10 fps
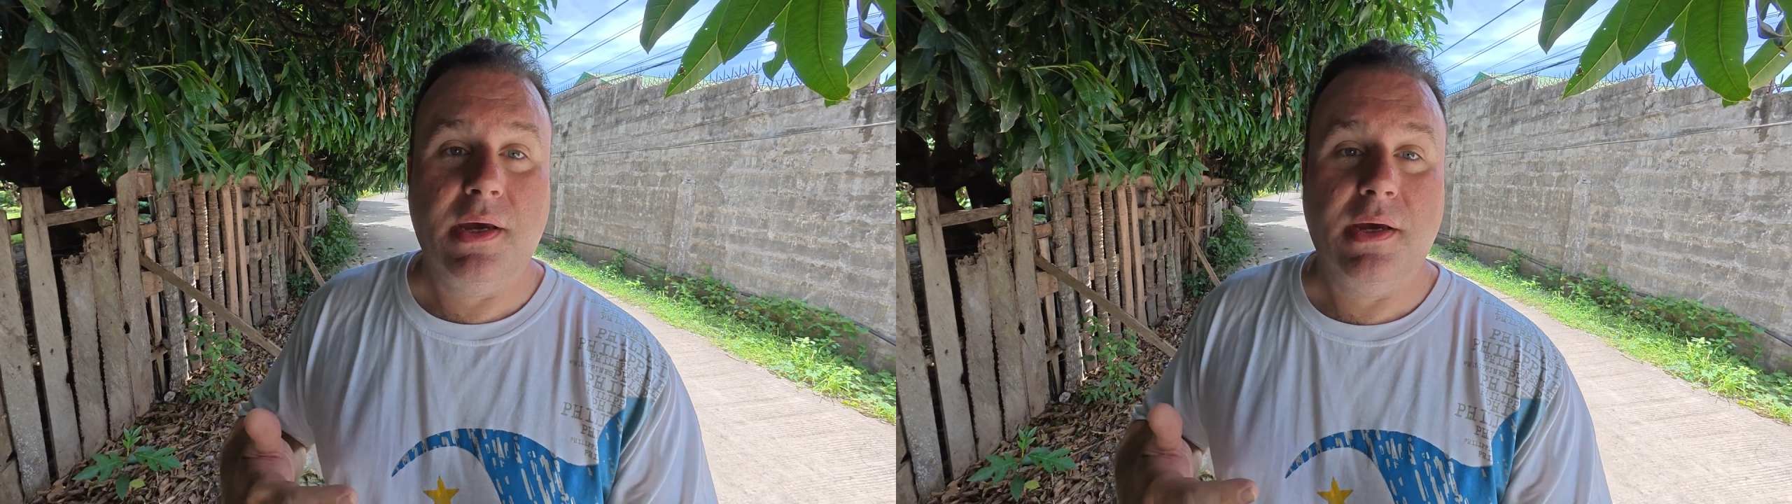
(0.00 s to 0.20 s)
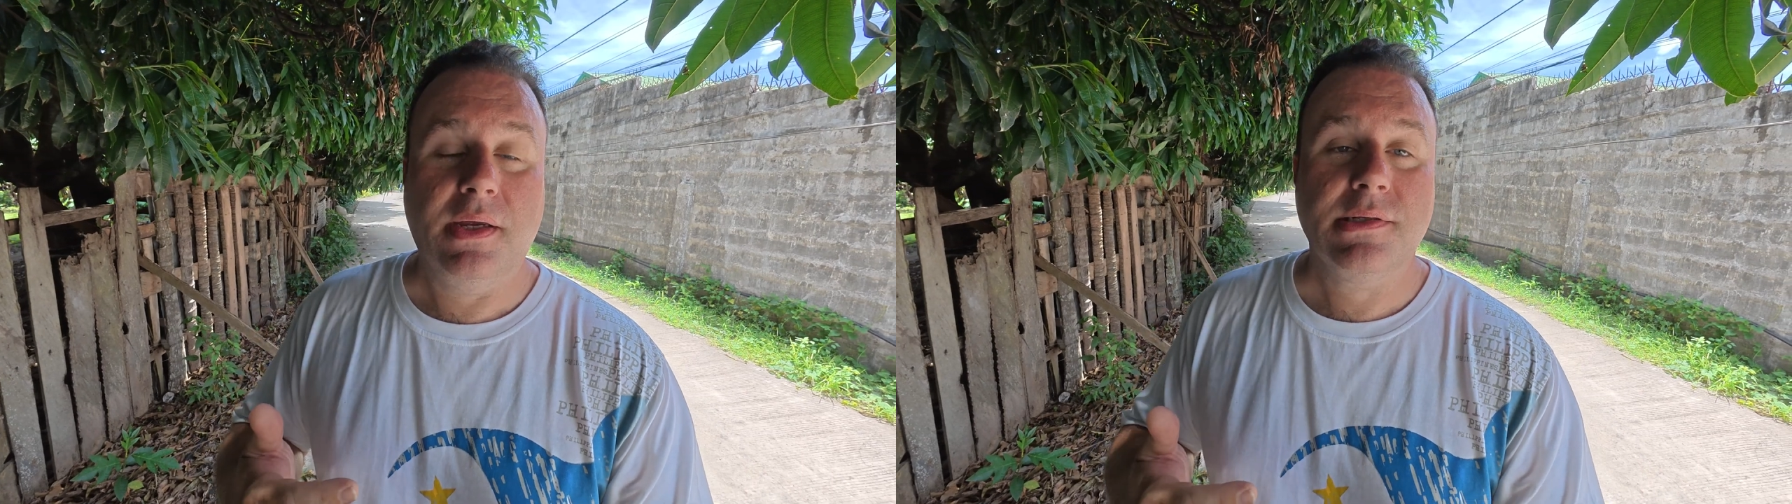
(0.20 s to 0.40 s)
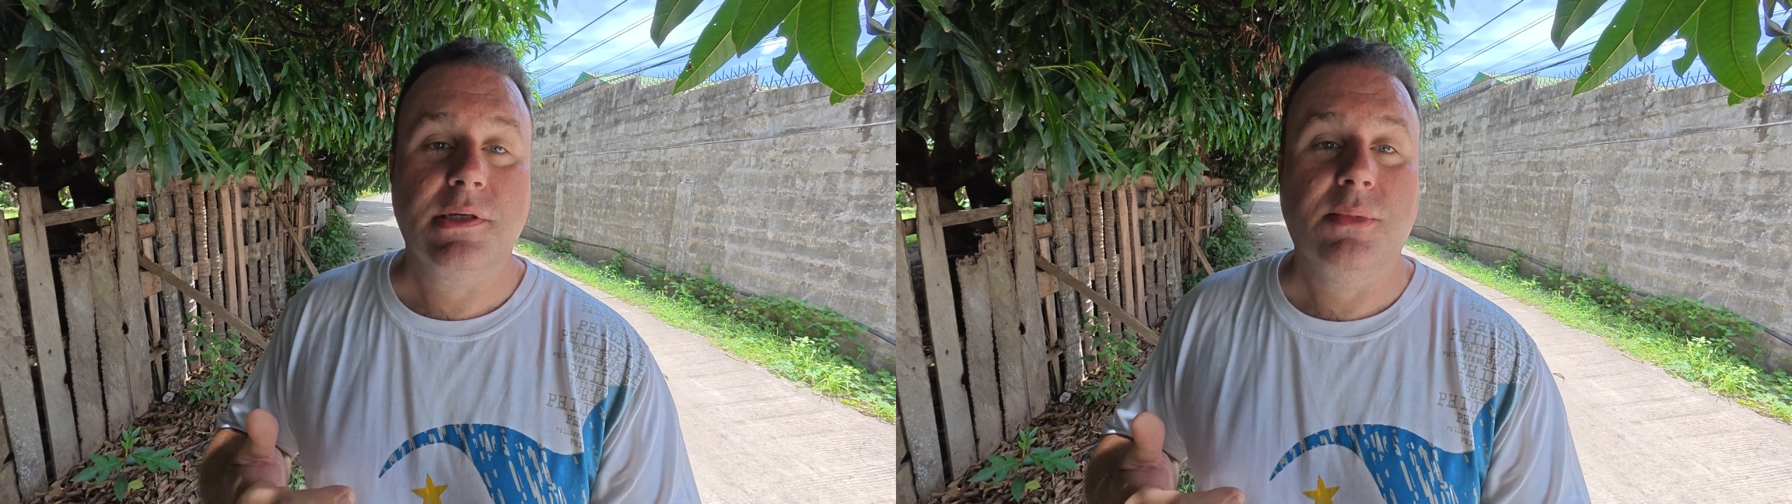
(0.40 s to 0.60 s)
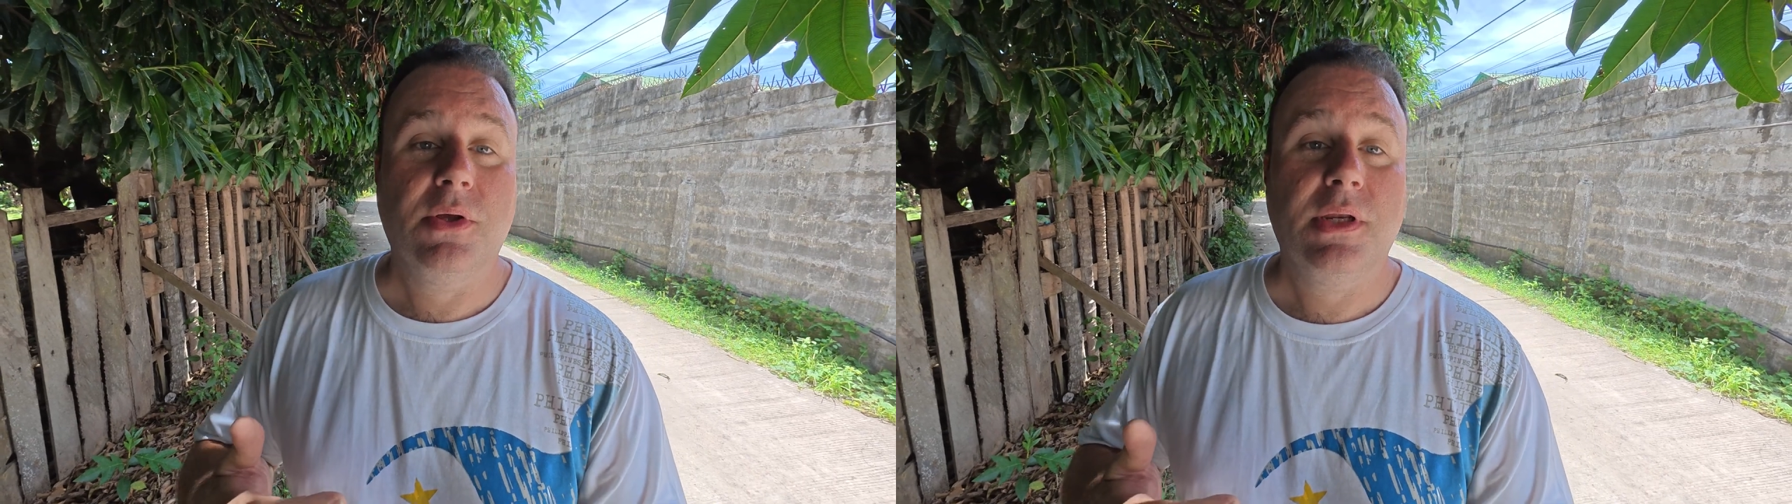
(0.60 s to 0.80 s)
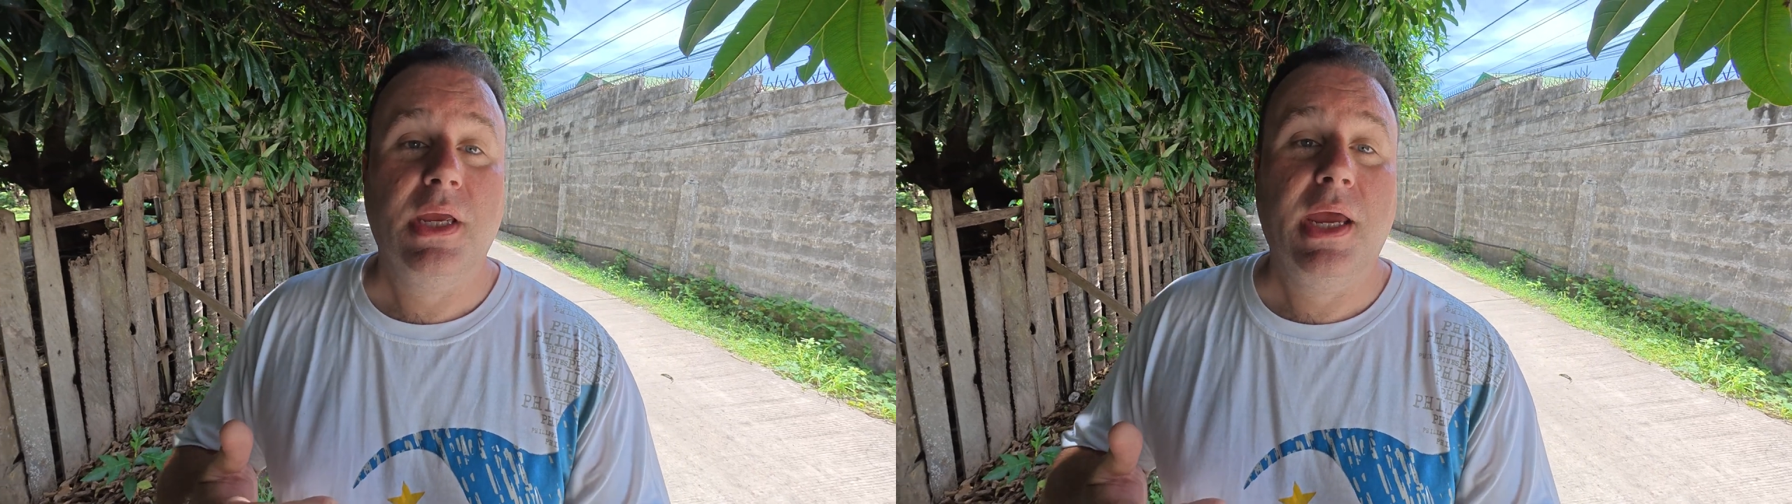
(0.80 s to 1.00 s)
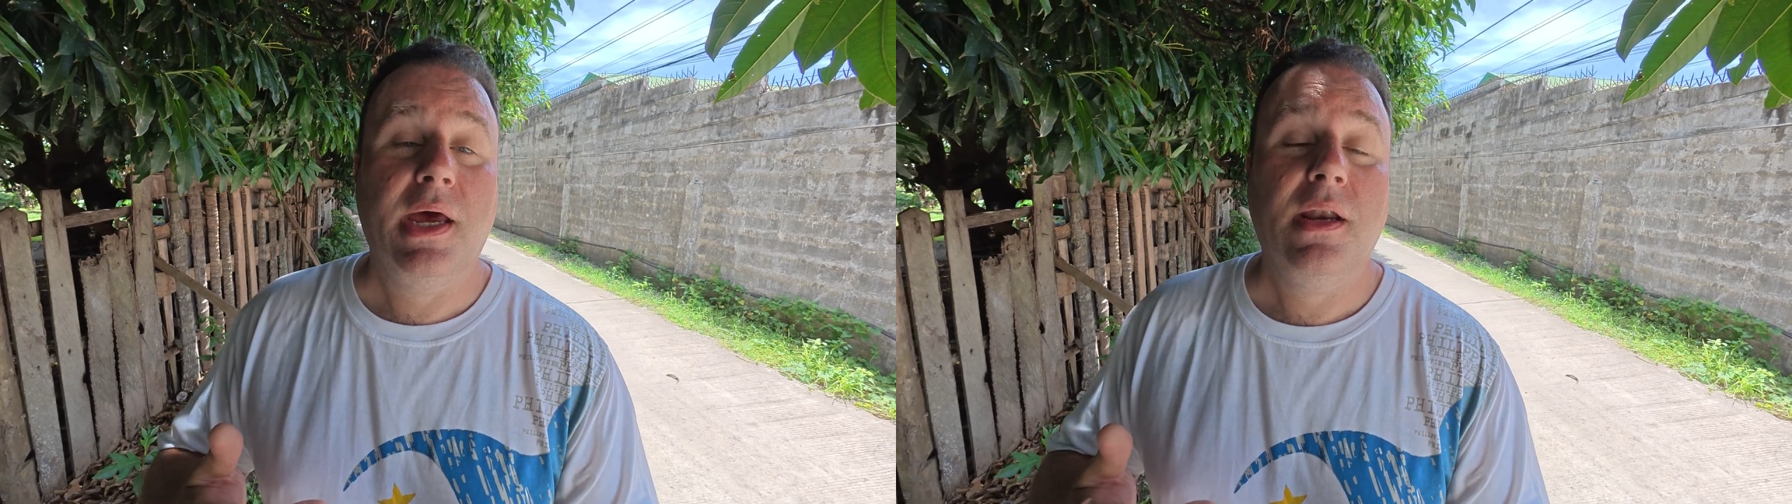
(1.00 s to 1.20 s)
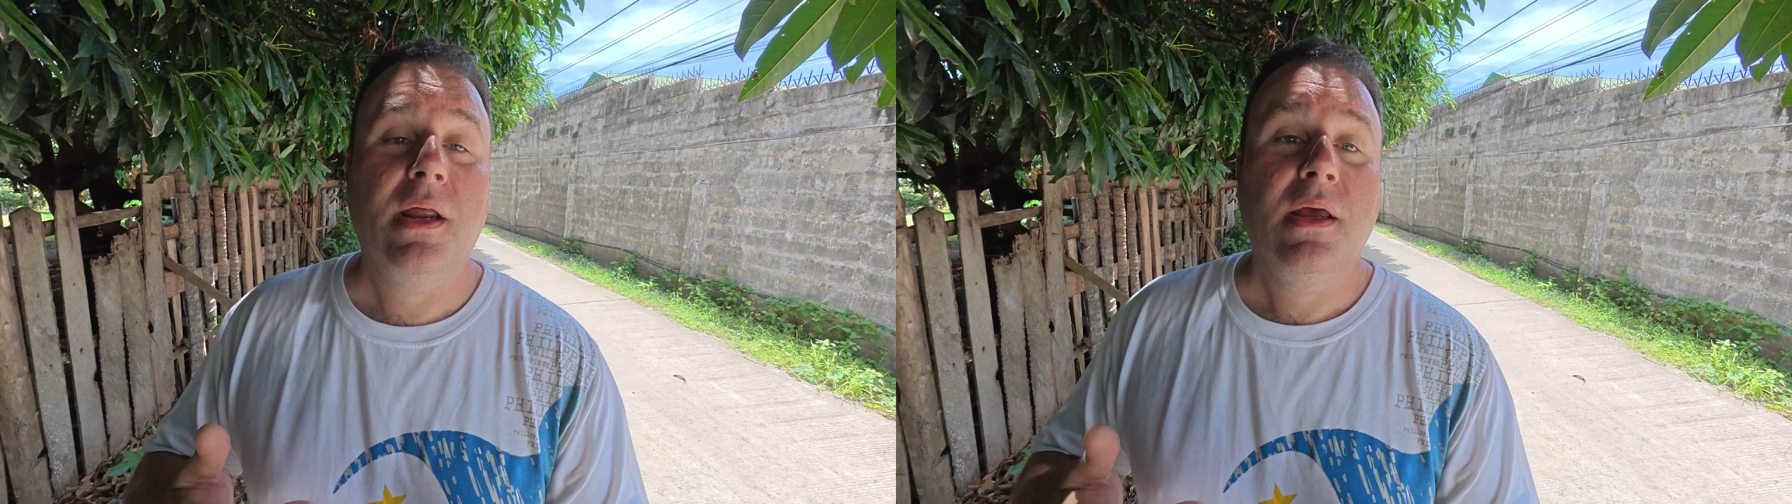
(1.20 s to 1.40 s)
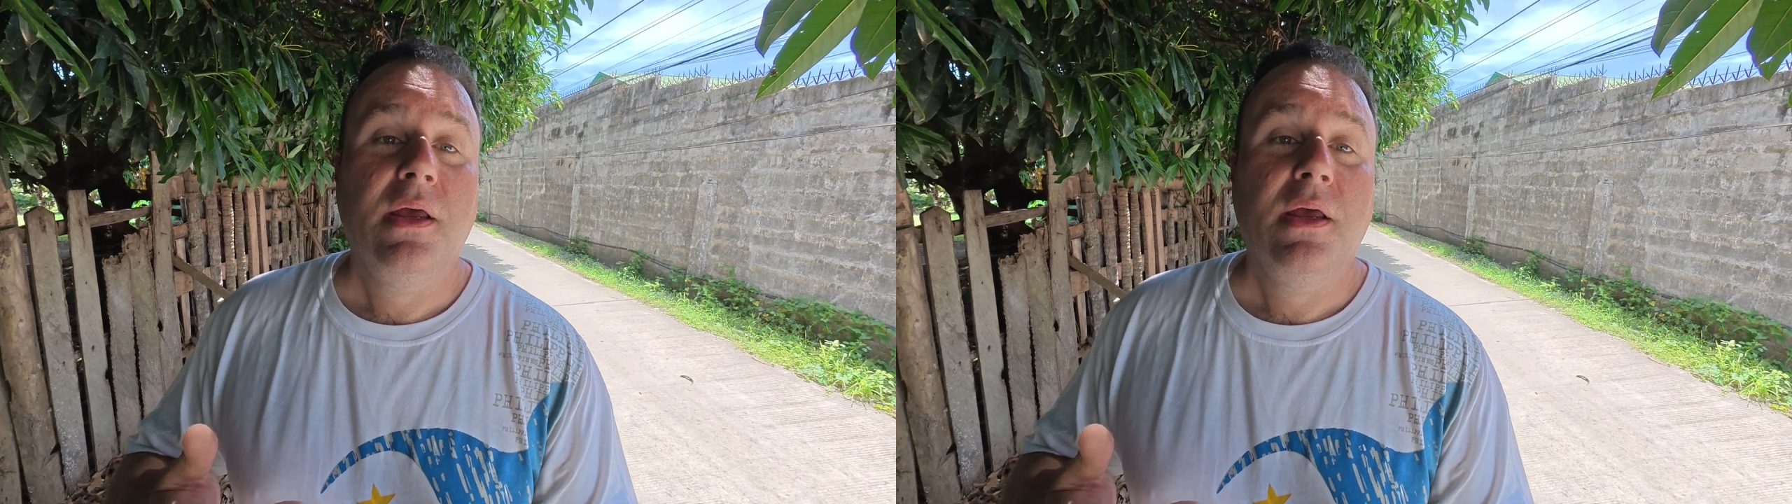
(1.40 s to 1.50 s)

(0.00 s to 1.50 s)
instability, and